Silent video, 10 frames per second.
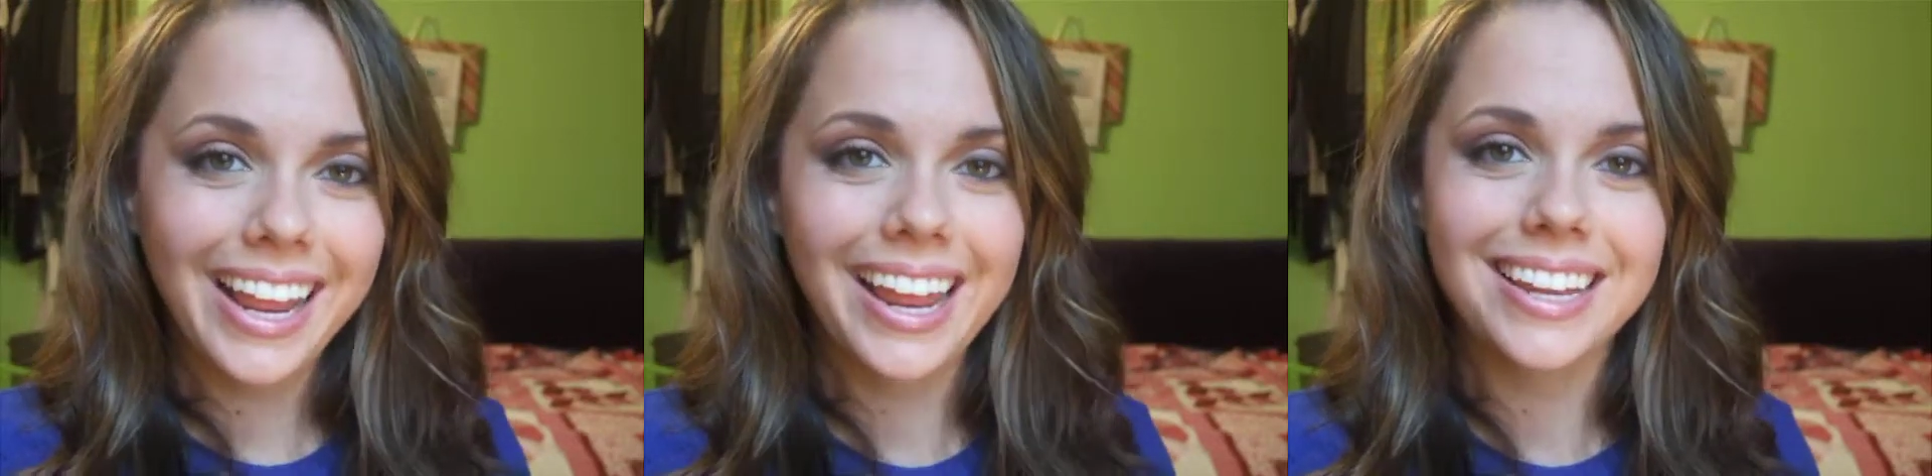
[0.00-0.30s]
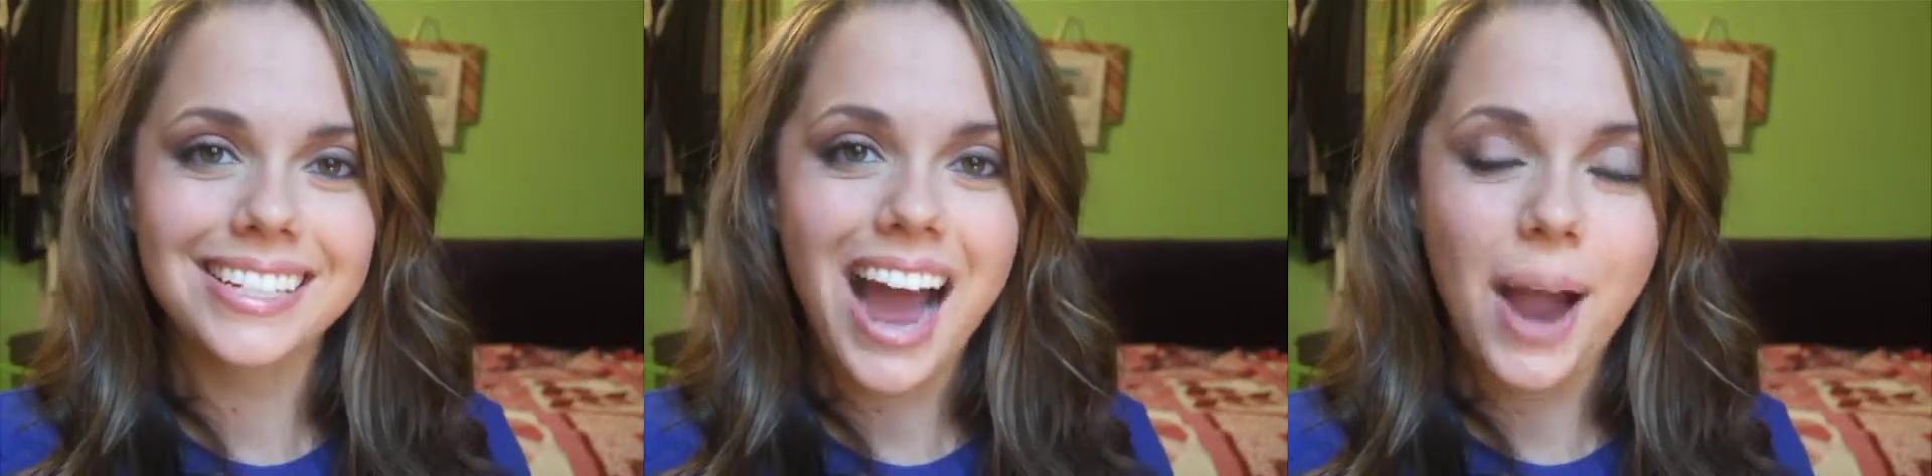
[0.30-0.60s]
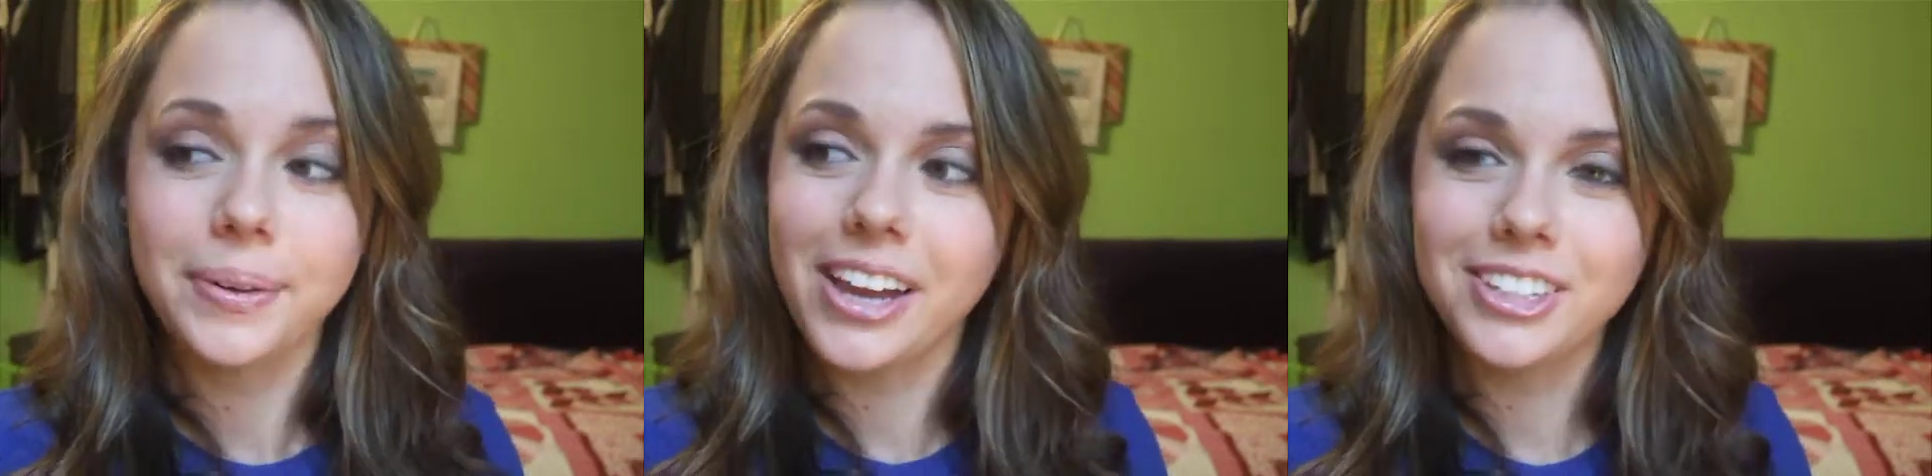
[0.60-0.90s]
and
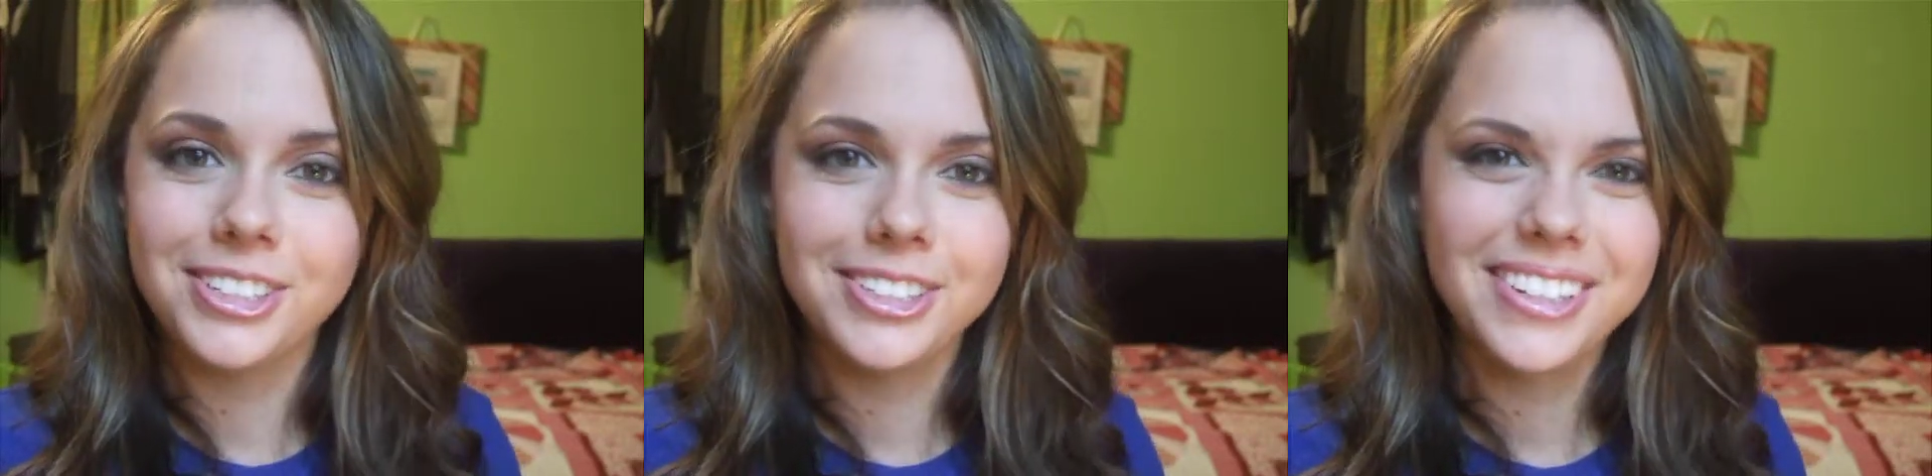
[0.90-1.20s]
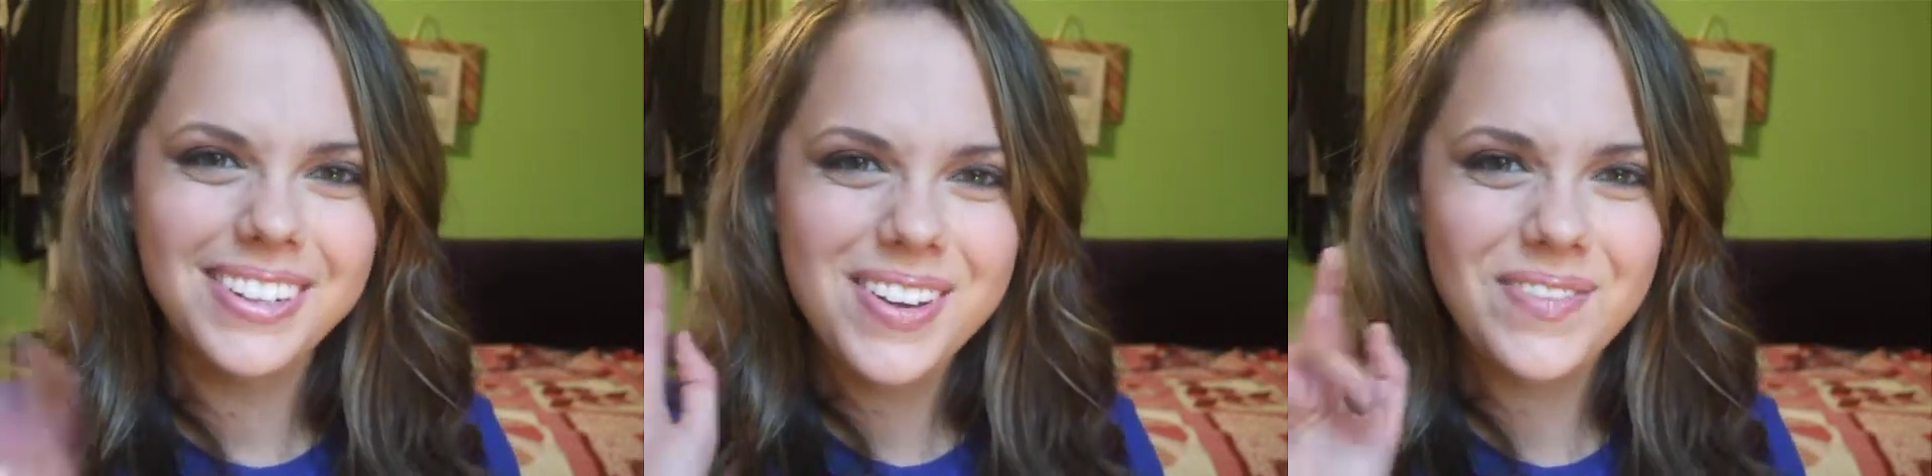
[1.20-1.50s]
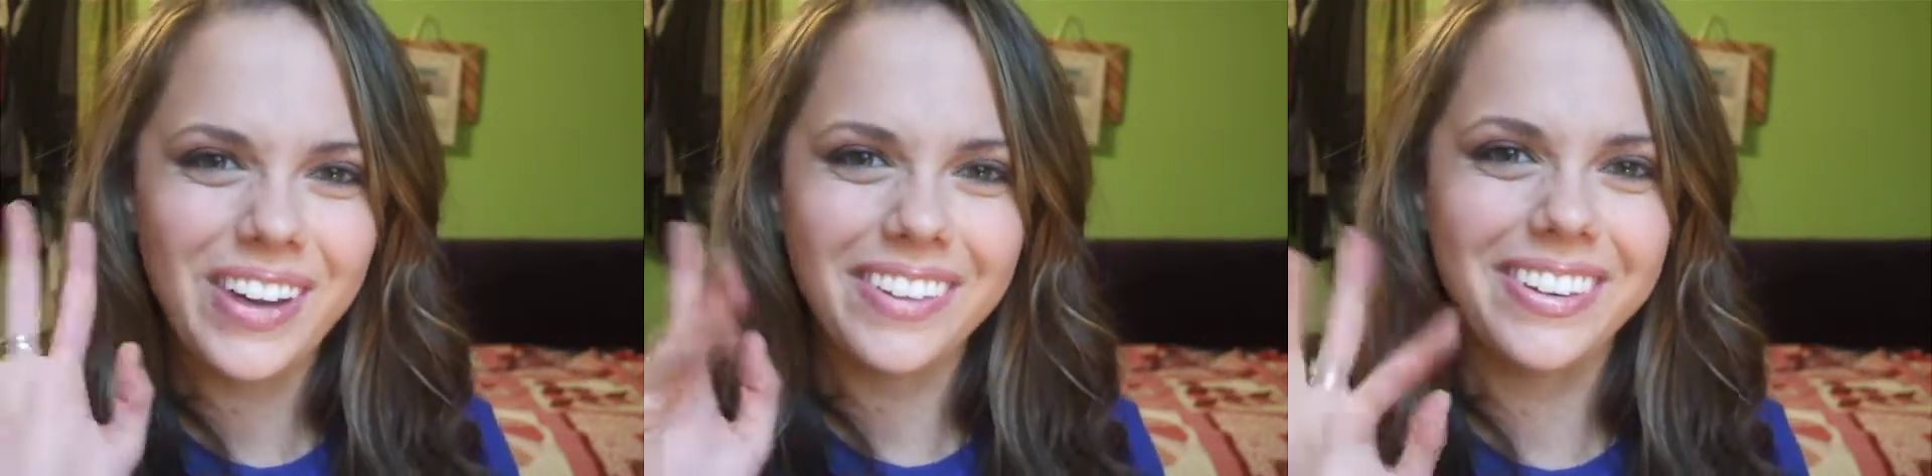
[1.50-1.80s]
I will talk to you soon.
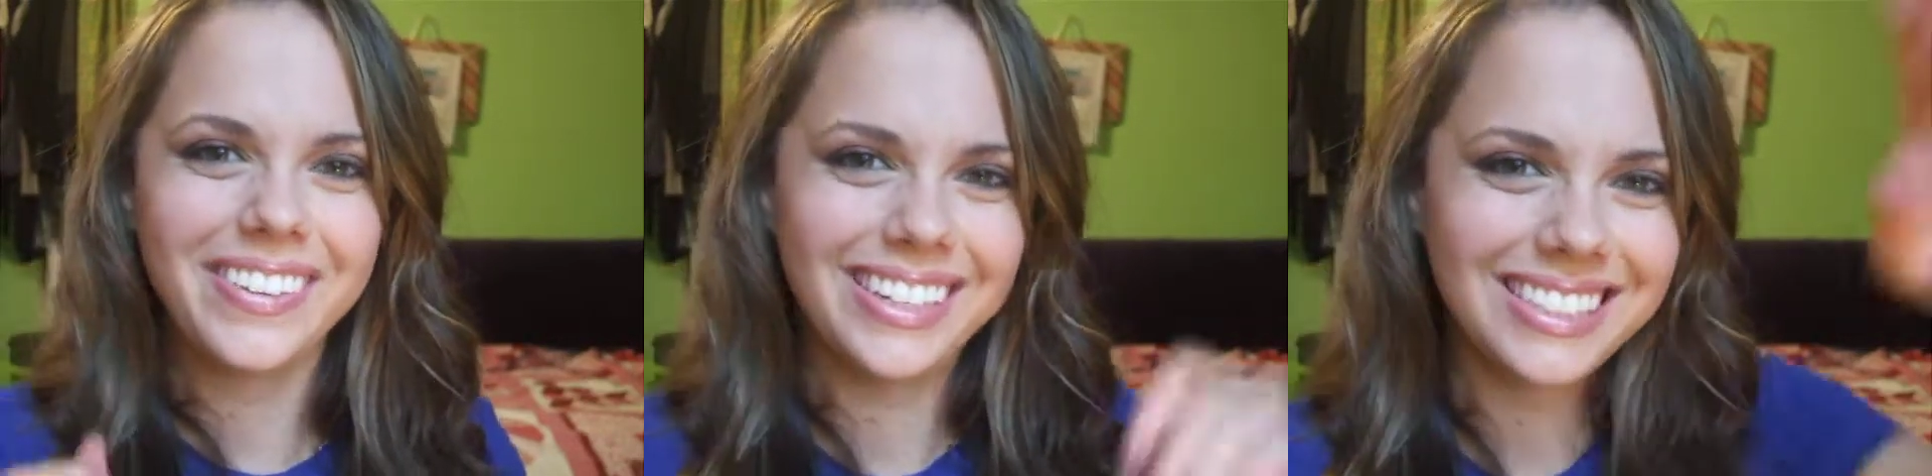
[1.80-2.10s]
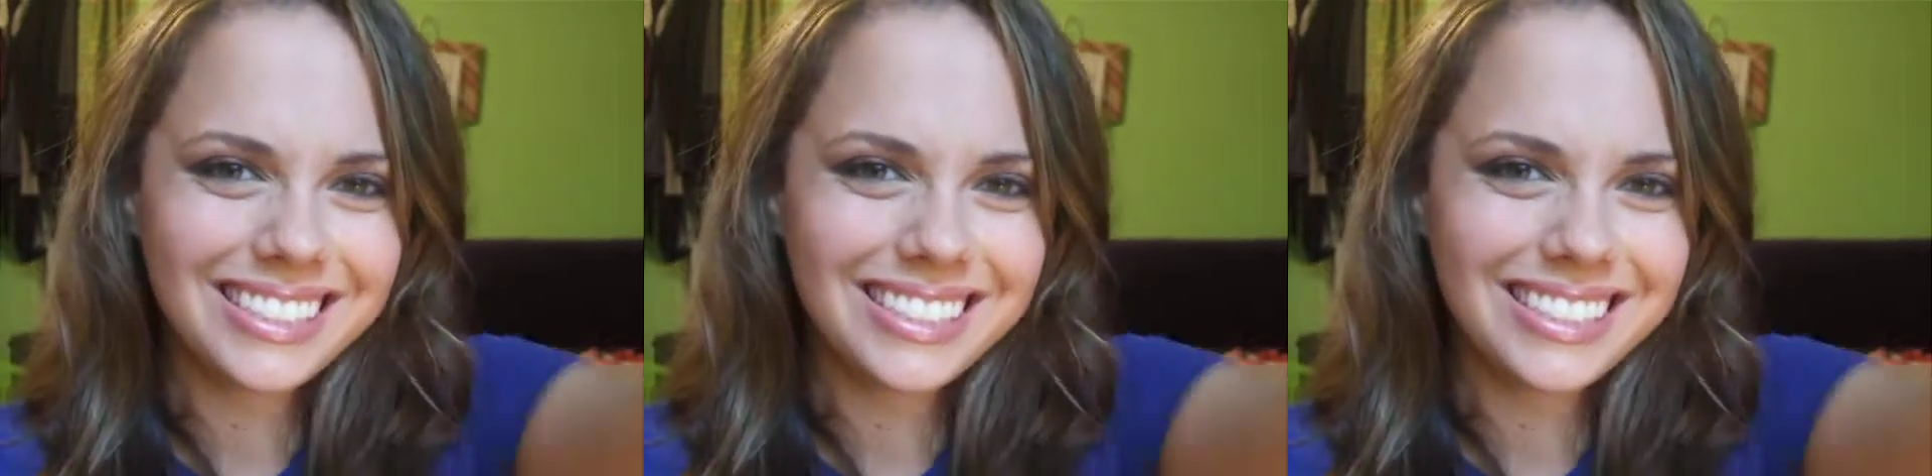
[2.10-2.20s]
Bye everyone.